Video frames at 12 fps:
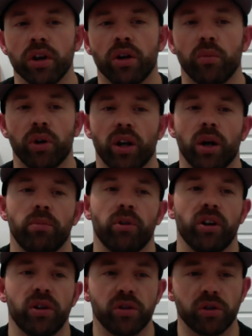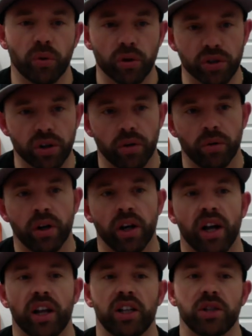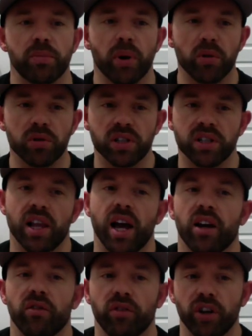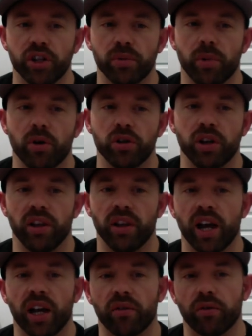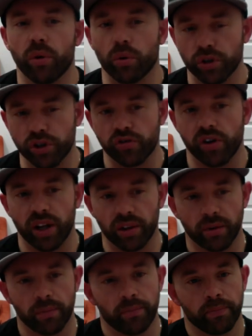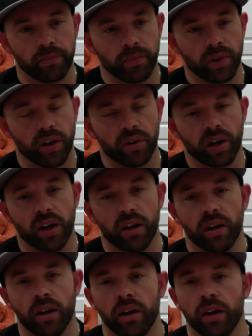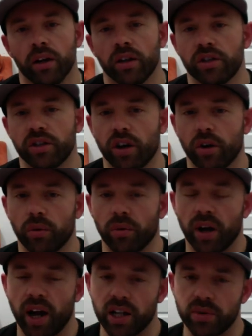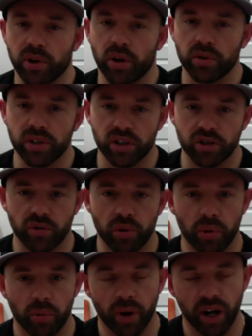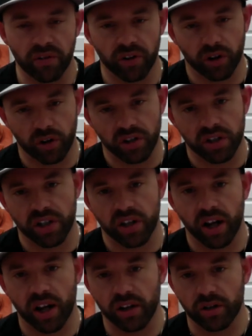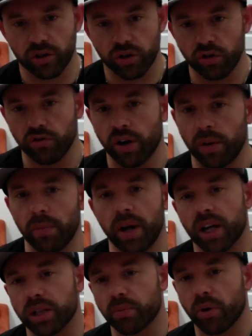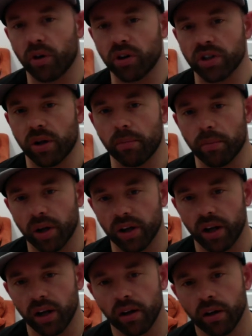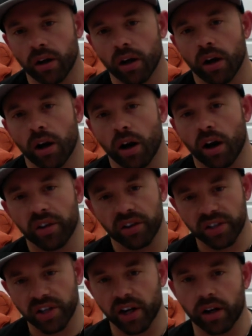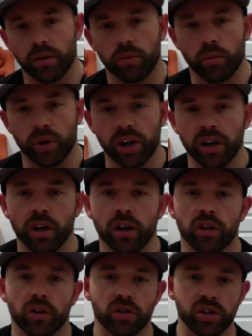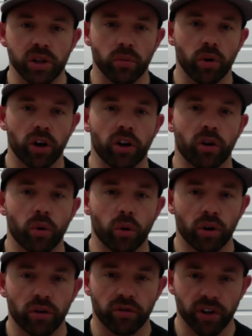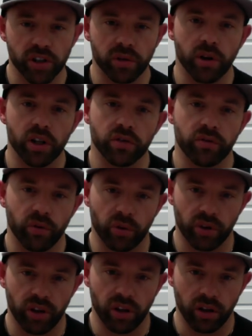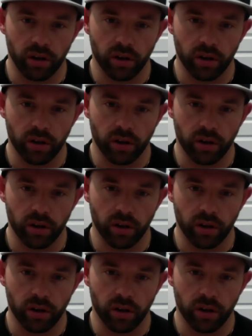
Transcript: with an upright torso. It exposes lack of range of motion and lack of core strength. Okay, so as we go into this 3-week wave, you're going to see a 2-rep max pause on Monday. On the second week, you're going to see 1 1/4 front squats for the